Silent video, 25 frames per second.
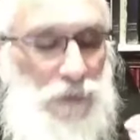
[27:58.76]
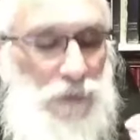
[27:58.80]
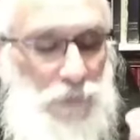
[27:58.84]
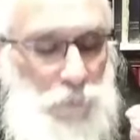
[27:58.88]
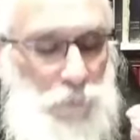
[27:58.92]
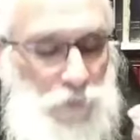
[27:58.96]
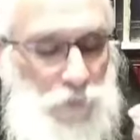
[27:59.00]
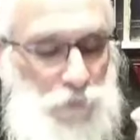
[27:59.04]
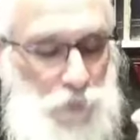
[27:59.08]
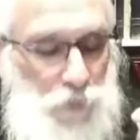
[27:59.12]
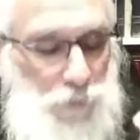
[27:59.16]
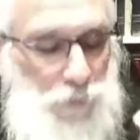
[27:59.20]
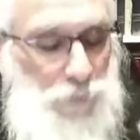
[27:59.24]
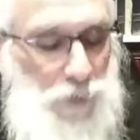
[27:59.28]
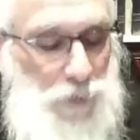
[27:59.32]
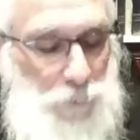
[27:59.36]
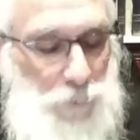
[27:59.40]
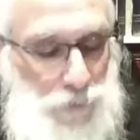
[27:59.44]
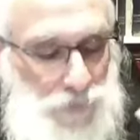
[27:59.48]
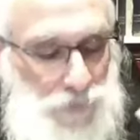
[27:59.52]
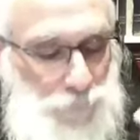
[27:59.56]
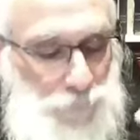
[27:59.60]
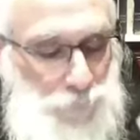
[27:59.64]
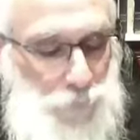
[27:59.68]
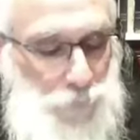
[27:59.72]
We're talking about
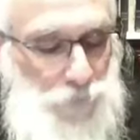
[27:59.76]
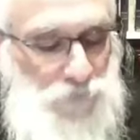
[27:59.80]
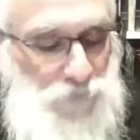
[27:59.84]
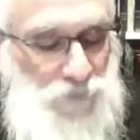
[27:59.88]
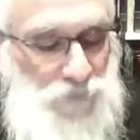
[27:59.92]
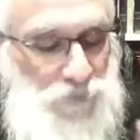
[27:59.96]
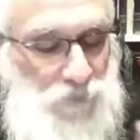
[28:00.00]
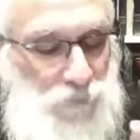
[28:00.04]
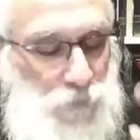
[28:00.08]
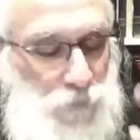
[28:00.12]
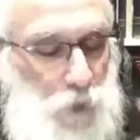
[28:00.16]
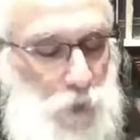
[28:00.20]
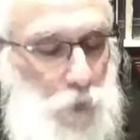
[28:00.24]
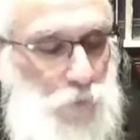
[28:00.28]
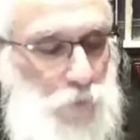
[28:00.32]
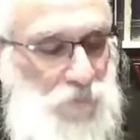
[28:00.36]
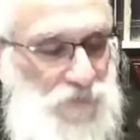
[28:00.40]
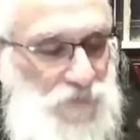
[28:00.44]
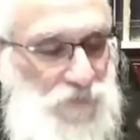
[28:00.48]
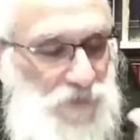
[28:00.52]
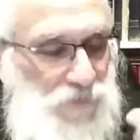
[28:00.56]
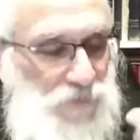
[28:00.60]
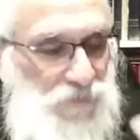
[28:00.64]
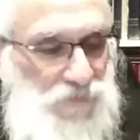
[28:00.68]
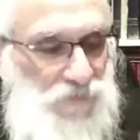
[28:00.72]
when a person knows
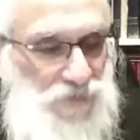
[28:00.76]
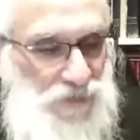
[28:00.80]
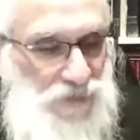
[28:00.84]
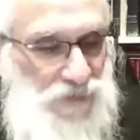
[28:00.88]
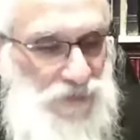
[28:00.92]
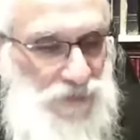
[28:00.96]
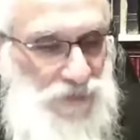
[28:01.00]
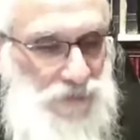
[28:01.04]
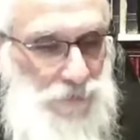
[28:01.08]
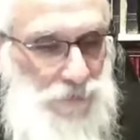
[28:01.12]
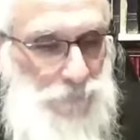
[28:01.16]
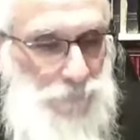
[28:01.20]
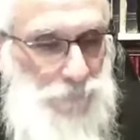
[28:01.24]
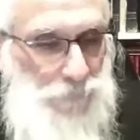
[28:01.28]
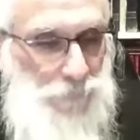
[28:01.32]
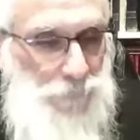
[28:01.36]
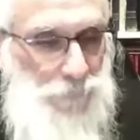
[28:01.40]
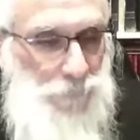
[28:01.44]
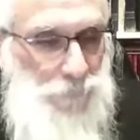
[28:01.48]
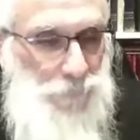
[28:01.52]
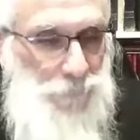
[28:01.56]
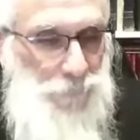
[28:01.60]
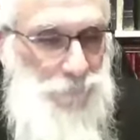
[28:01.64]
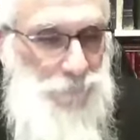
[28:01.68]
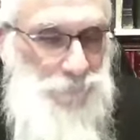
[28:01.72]
they're sinning
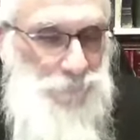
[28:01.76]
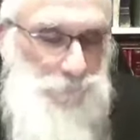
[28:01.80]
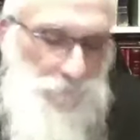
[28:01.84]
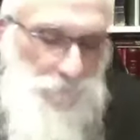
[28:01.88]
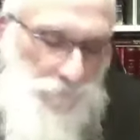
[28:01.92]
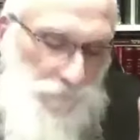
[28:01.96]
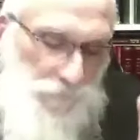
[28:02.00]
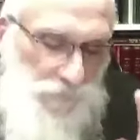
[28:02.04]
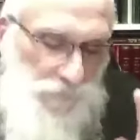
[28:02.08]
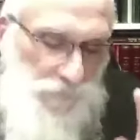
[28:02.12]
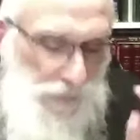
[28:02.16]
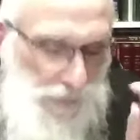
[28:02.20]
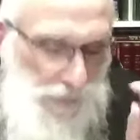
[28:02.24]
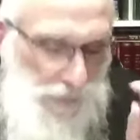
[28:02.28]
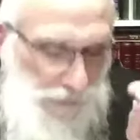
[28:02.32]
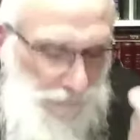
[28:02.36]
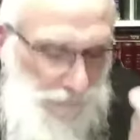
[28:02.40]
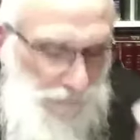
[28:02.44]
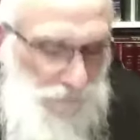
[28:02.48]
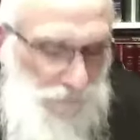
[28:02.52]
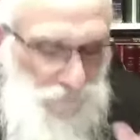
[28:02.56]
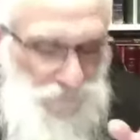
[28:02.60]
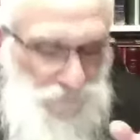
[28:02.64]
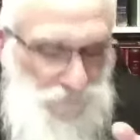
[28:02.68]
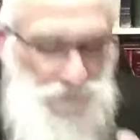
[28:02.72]
and
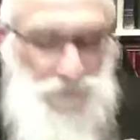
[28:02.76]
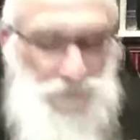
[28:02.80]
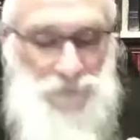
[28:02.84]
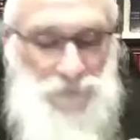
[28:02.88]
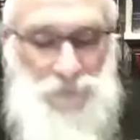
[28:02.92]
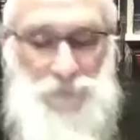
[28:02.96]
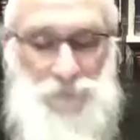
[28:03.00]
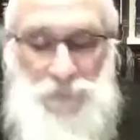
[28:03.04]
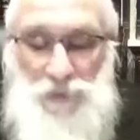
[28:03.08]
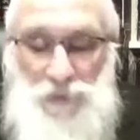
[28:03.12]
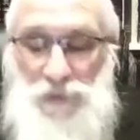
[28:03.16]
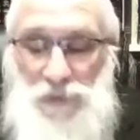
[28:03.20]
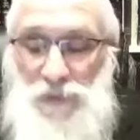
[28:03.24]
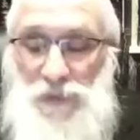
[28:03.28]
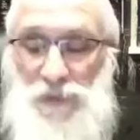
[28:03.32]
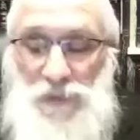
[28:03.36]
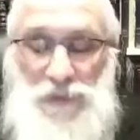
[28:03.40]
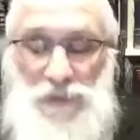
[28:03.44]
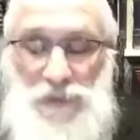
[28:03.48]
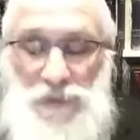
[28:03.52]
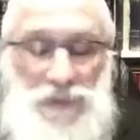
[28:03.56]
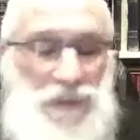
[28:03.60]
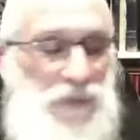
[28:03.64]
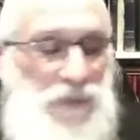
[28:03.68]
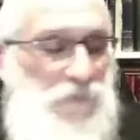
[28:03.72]
they sin.
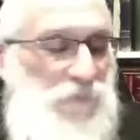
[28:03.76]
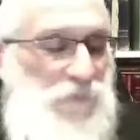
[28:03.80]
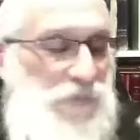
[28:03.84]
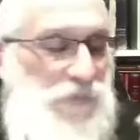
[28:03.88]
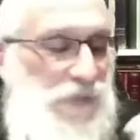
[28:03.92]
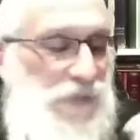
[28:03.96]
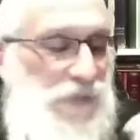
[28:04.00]
Even